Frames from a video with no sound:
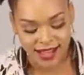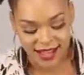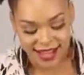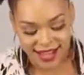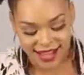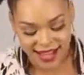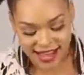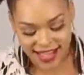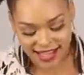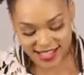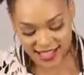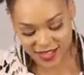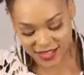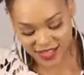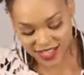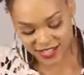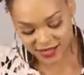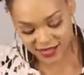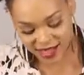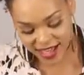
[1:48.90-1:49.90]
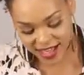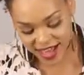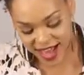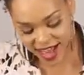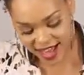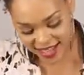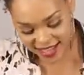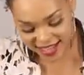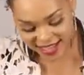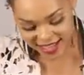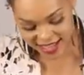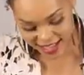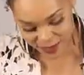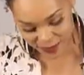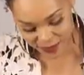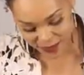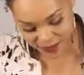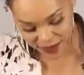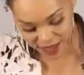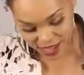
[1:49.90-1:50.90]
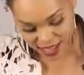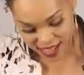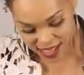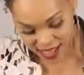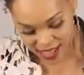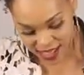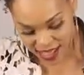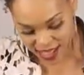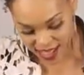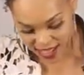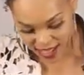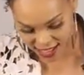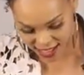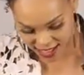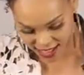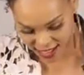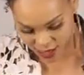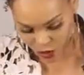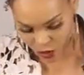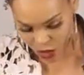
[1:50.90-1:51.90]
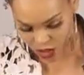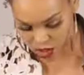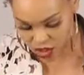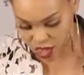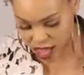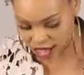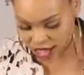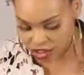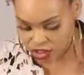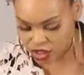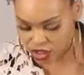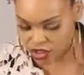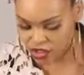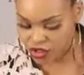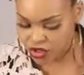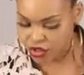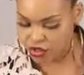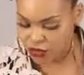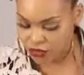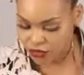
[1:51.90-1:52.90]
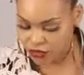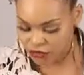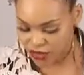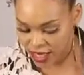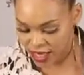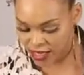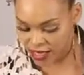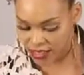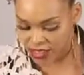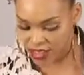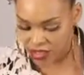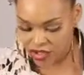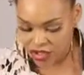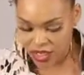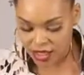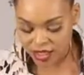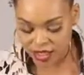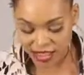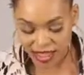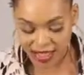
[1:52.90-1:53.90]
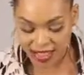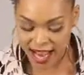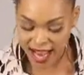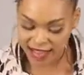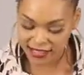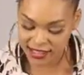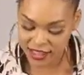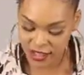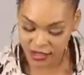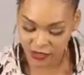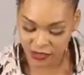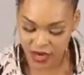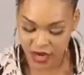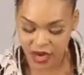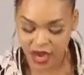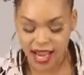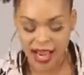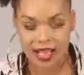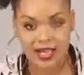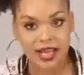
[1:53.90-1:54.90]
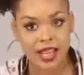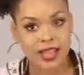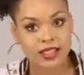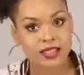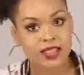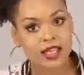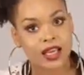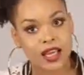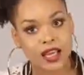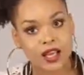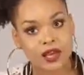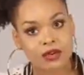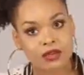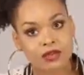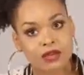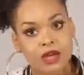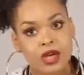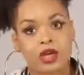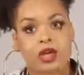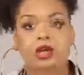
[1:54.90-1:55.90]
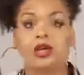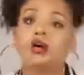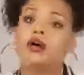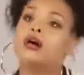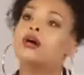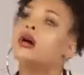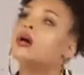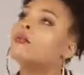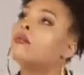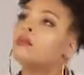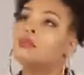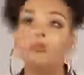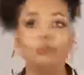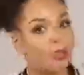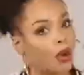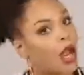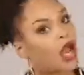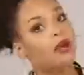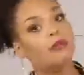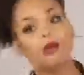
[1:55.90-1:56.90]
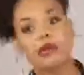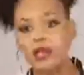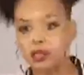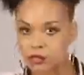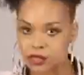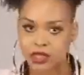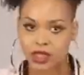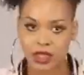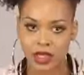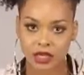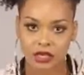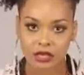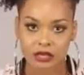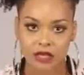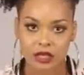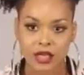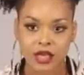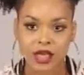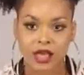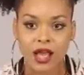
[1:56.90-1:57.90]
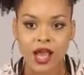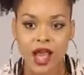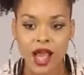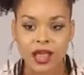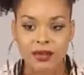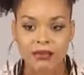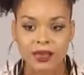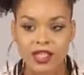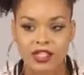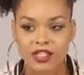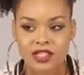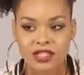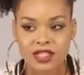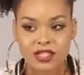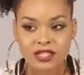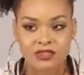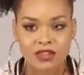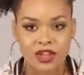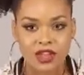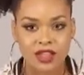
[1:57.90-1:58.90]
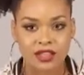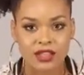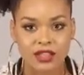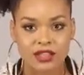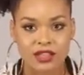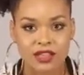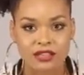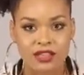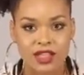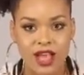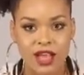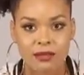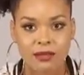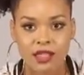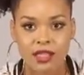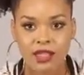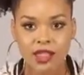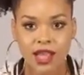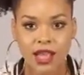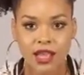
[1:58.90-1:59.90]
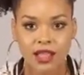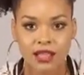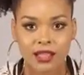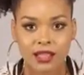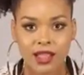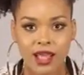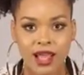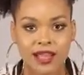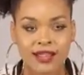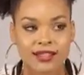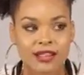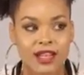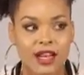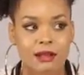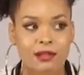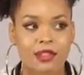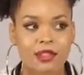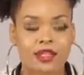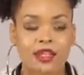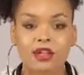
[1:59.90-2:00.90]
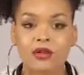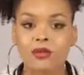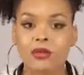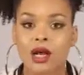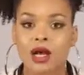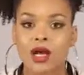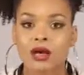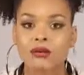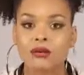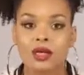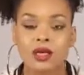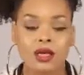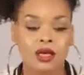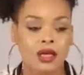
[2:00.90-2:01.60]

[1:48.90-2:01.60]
The next question we got is, what challenges do you face juggling an acting career and a singing career? Baby, let me tell you. It just doesn't feel like there's enough time in the day. Like I said, I'm a single mom.